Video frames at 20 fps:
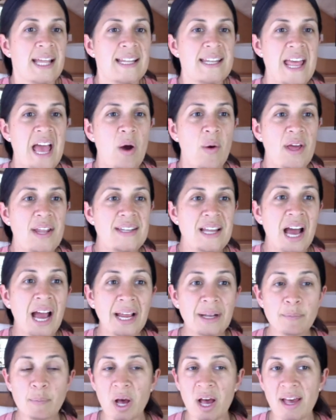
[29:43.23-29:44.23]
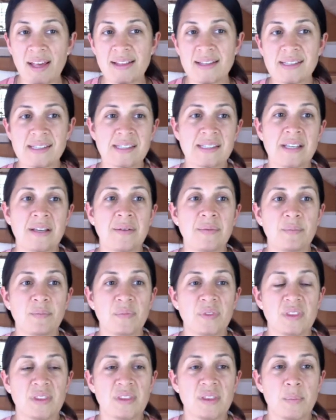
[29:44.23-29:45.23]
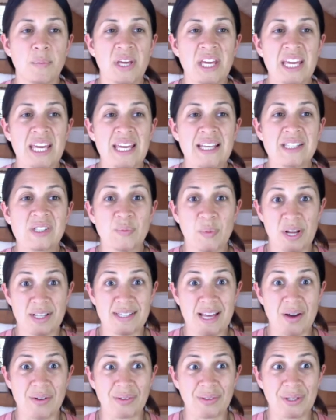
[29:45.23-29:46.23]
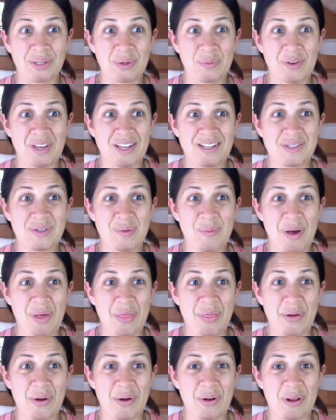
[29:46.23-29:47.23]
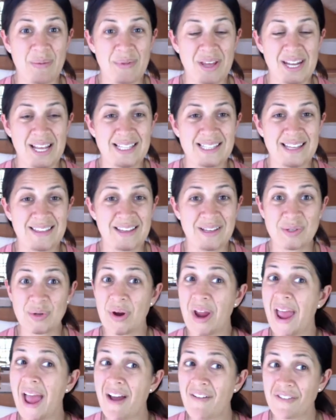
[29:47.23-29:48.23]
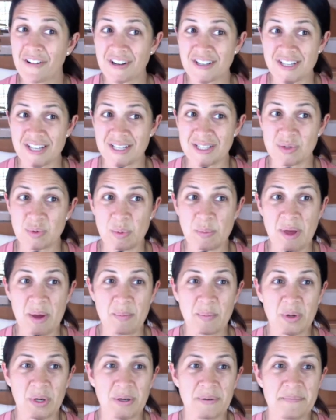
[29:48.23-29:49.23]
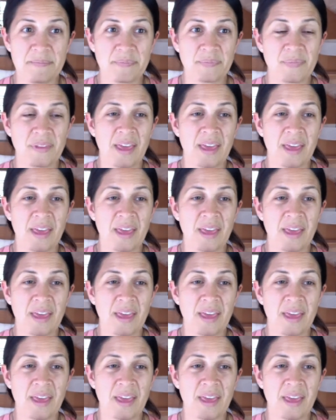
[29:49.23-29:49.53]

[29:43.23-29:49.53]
Now, at nine months, the pee spreads out a little bit to about 30 minutes. And these are averages, remember.